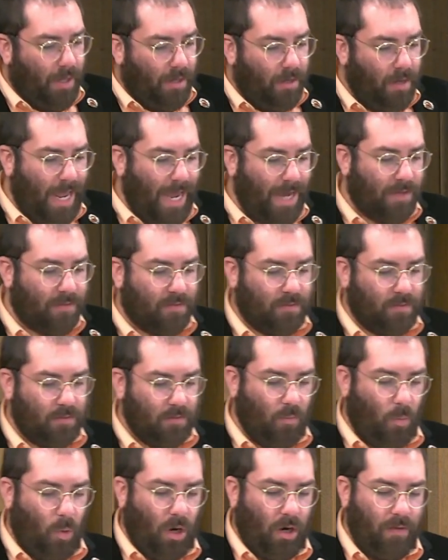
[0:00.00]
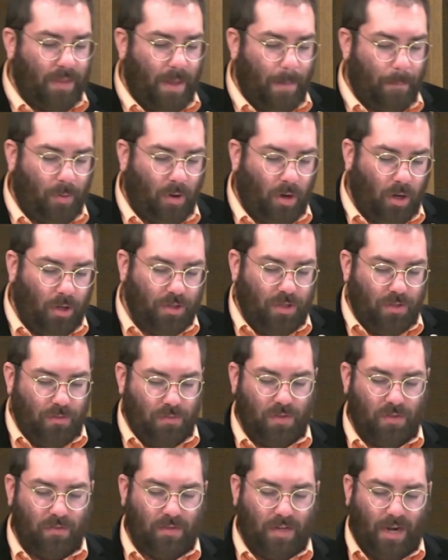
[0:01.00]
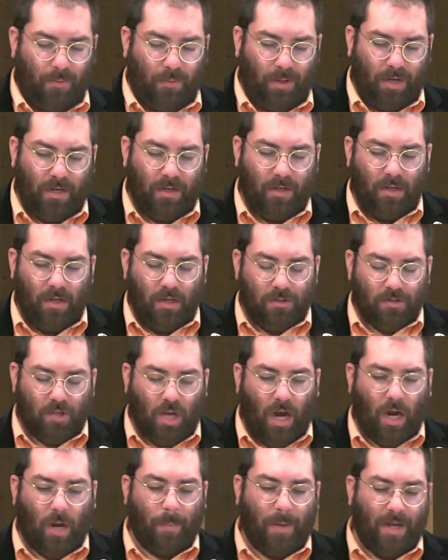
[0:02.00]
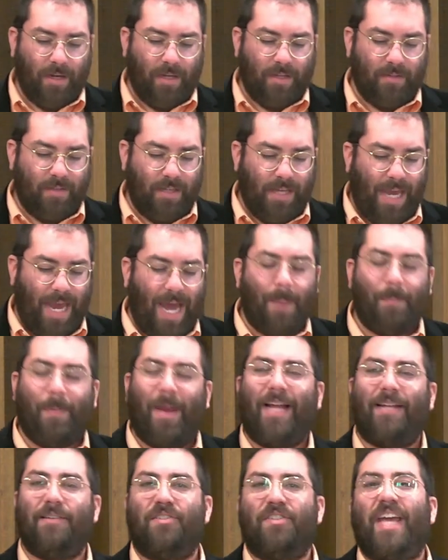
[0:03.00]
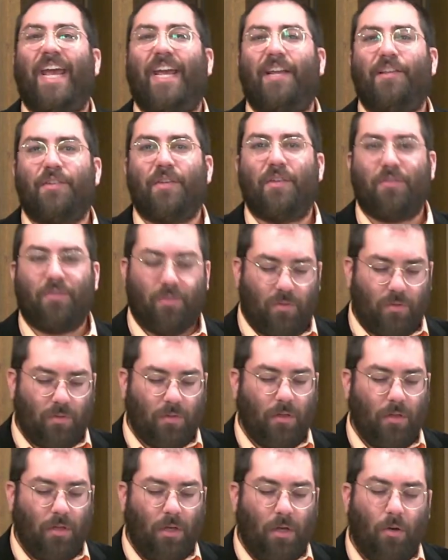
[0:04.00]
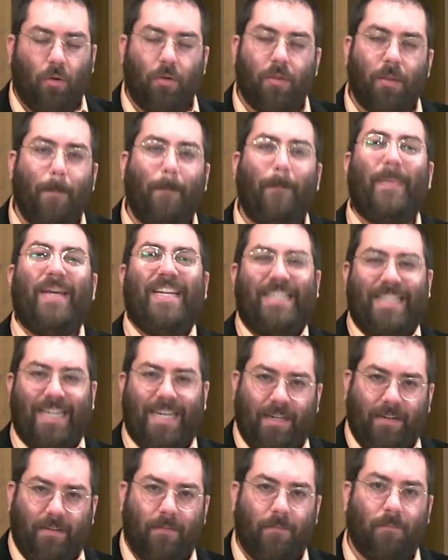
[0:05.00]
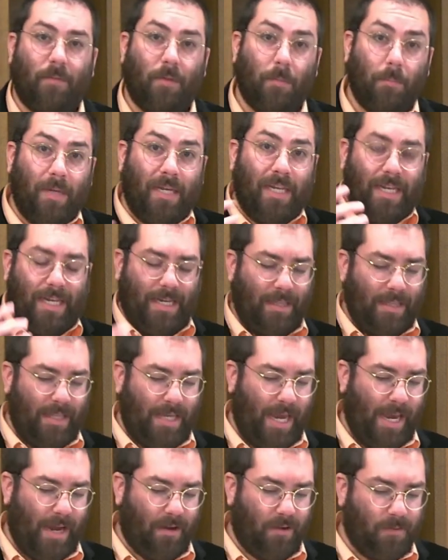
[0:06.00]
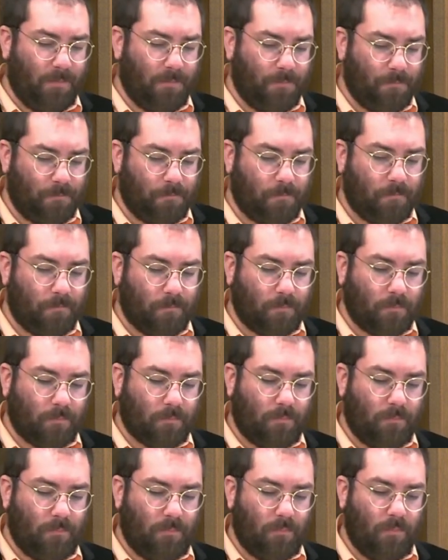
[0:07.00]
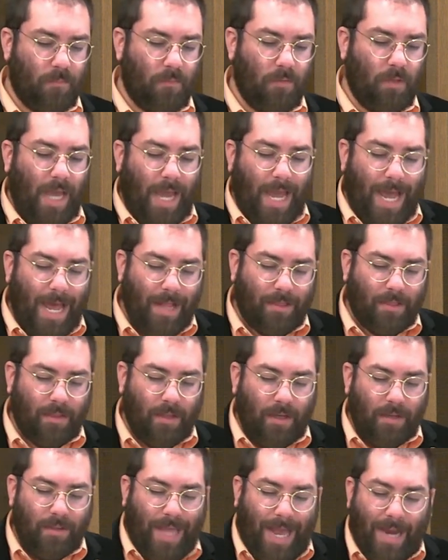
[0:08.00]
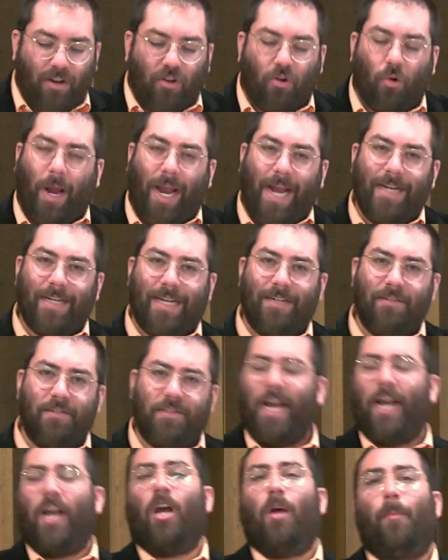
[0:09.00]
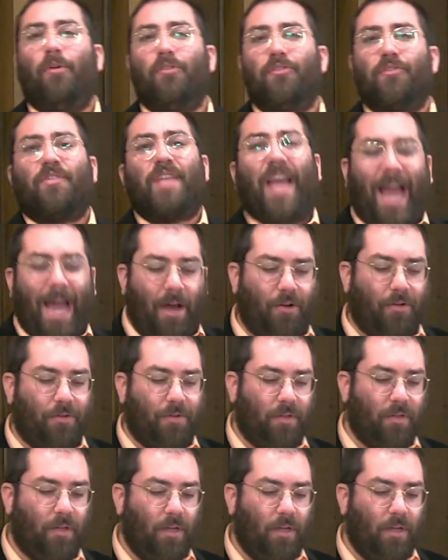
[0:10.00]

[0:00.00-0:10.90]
Next word that Paul uses that I want to talk about is the apantesis or the meeting, meeting in the air. At that great and terrible sound,